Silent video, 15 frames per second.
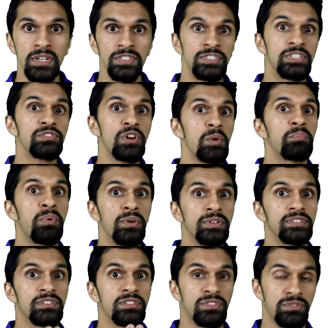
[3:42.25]

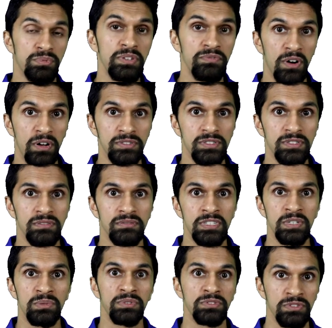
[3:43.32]
0.3 volts
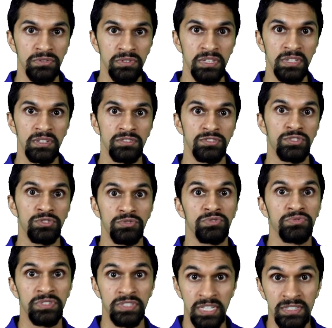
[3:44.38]
is equal to the
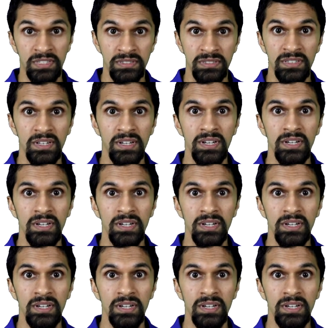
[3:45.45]
solution resistance,